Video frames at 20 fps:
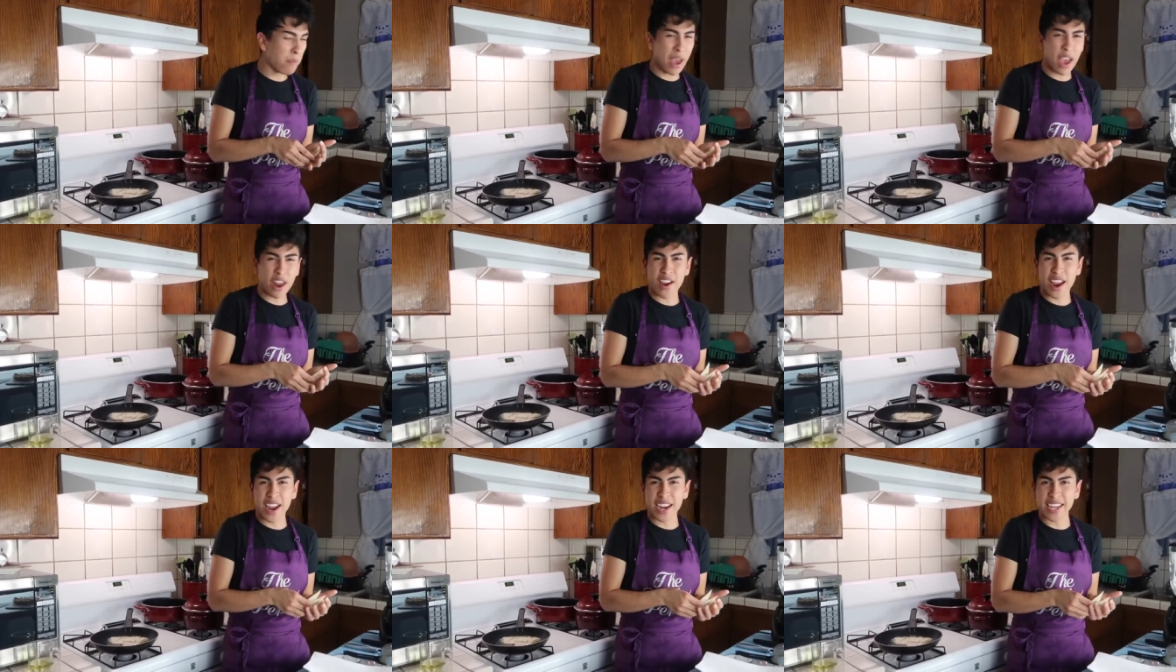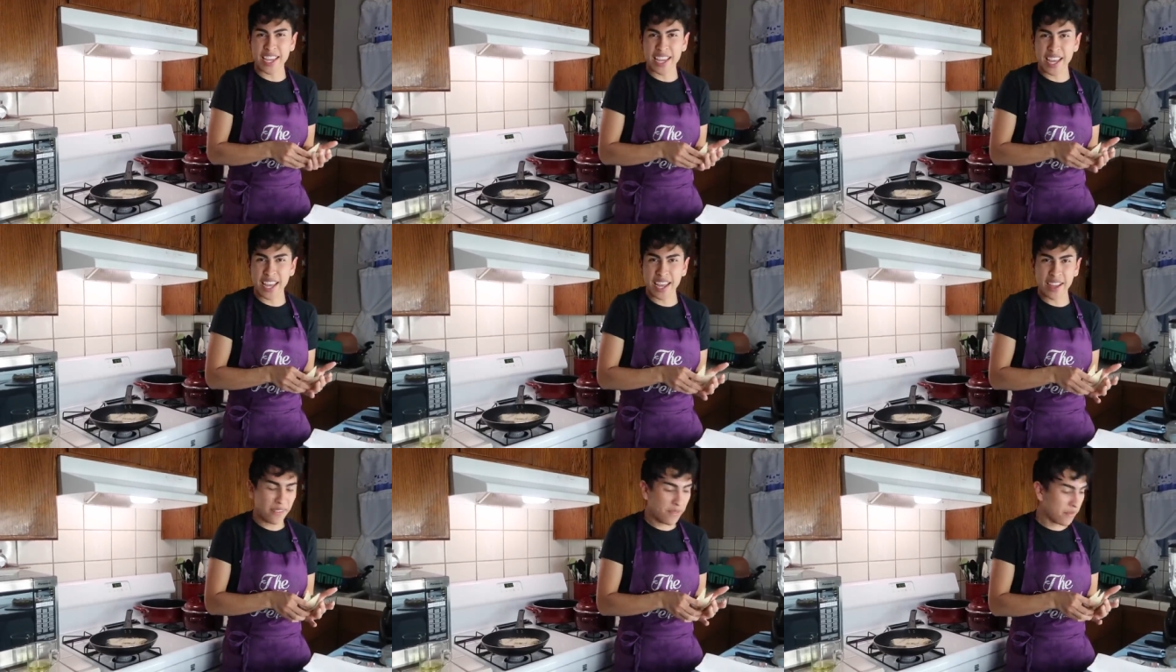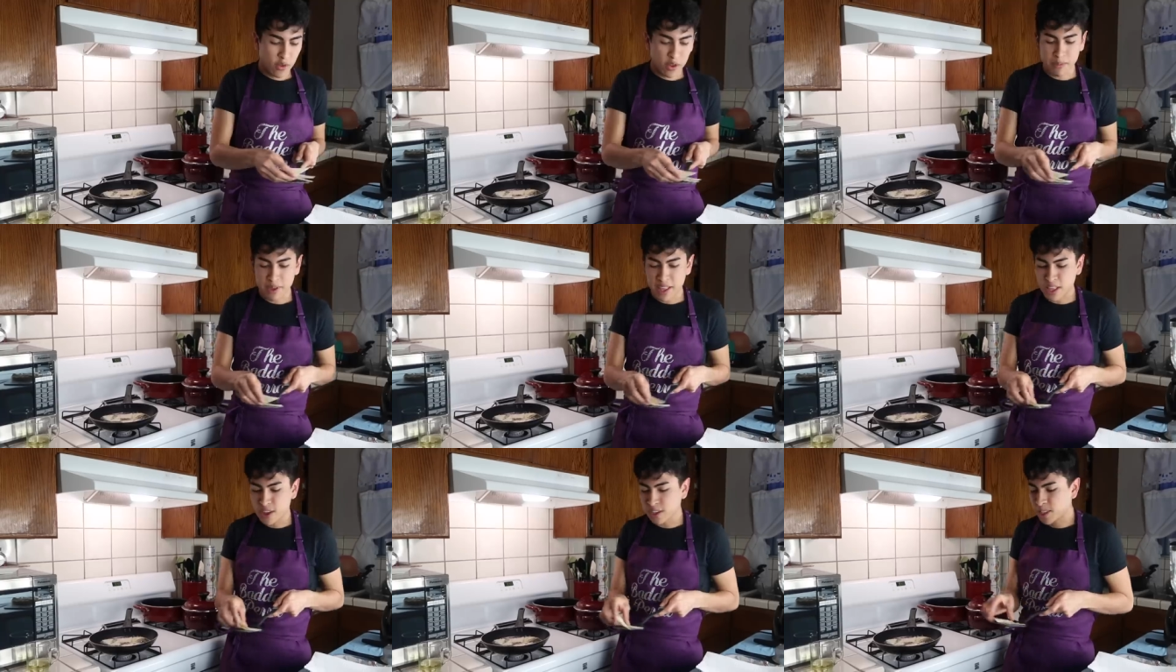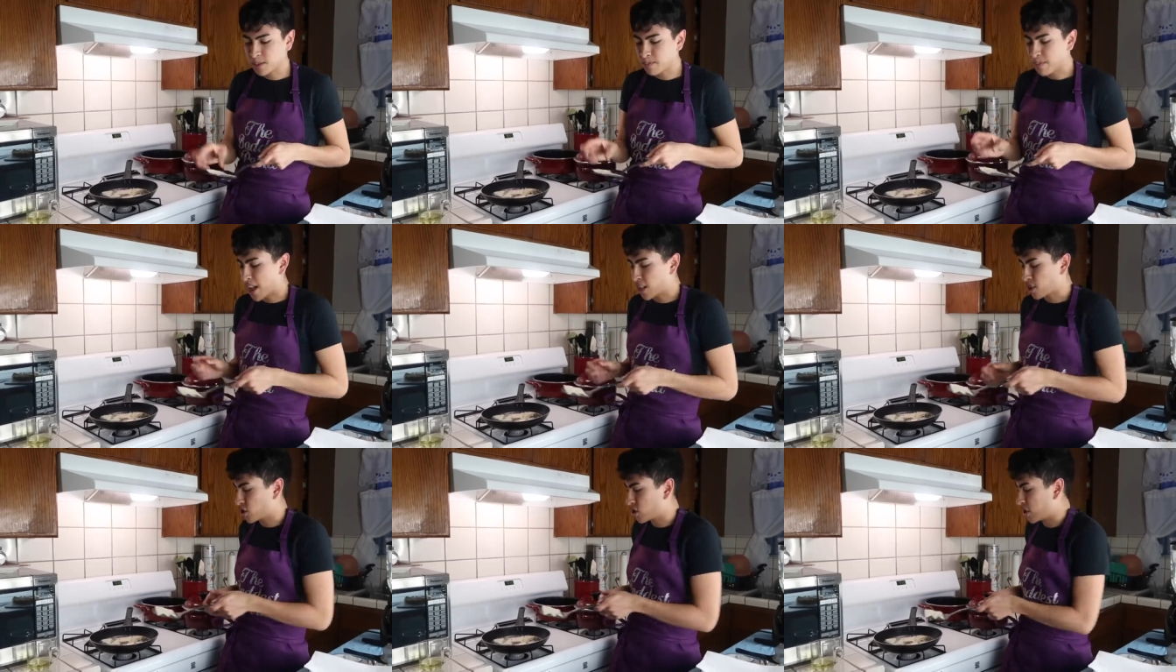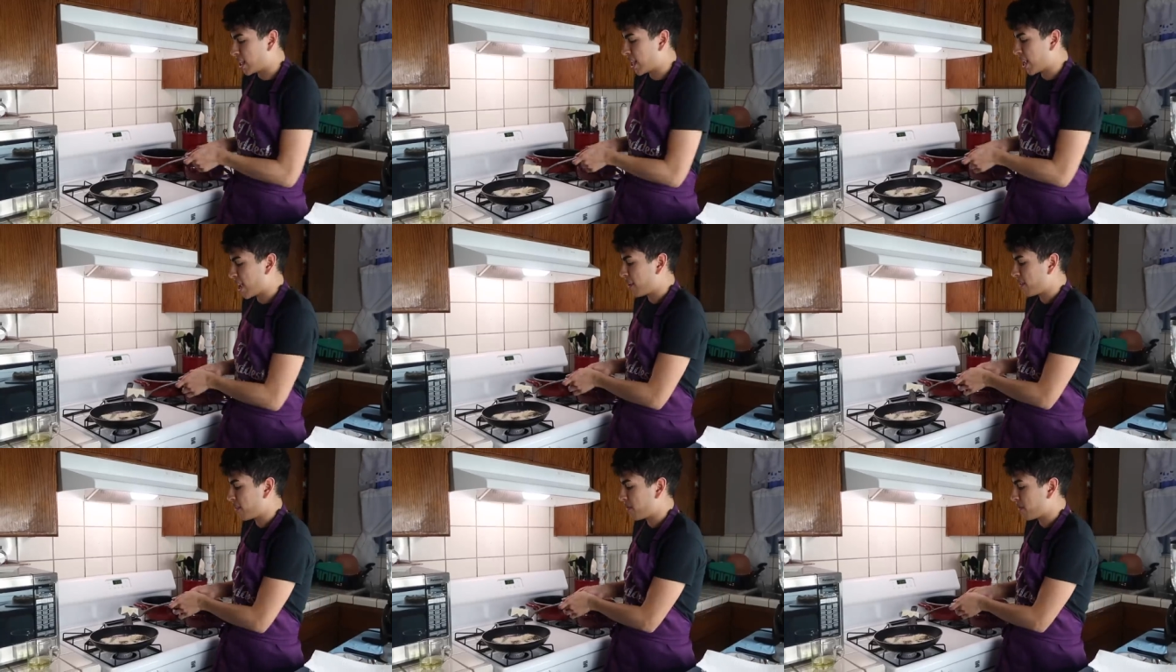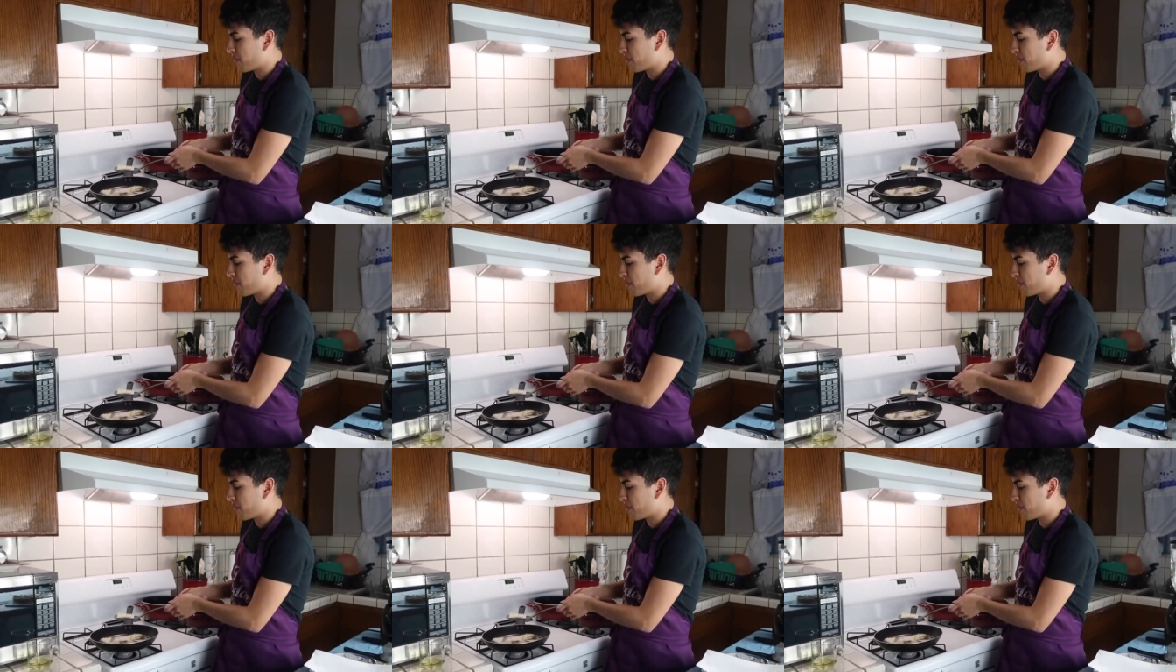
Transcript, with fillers: a better idea with my little spatula.